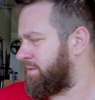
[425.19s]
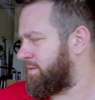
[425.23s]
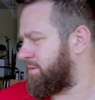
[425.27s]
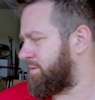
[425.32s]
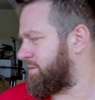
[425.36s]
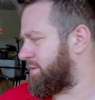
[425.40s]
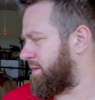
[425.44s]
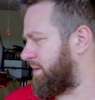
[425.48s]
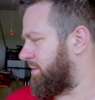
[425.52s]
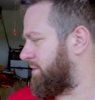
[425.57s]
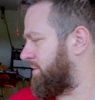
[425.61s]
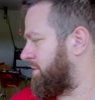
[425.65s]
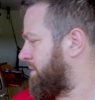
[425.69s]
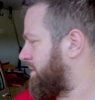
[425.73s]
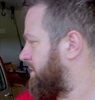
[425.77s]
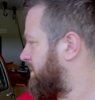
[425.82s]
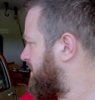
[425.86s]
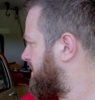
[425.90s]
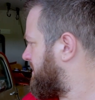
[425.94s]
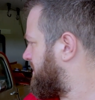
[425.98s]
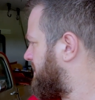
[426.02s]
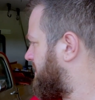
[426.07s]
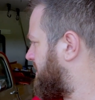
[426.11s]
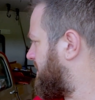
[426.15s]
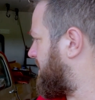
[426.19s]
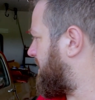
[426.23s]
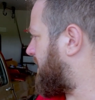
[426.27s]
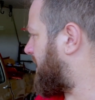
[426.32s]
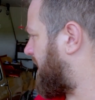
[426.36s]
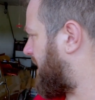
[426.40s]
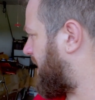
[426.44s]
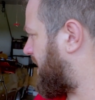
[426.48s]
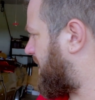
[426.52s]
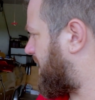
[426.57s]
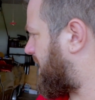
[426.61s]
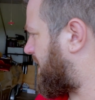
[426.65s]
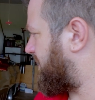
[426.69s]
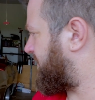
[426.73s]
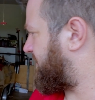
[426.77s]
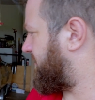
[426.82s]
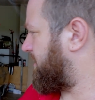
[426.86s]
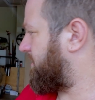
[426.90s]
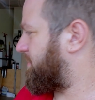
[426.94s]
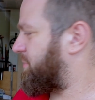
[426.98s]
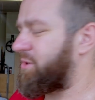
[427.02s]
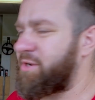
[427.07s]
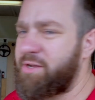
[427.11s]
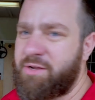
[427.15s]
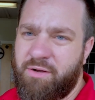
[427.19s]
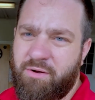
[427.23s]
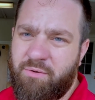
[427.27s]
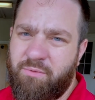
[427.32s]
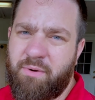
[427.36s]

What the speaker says: So I feel pretty good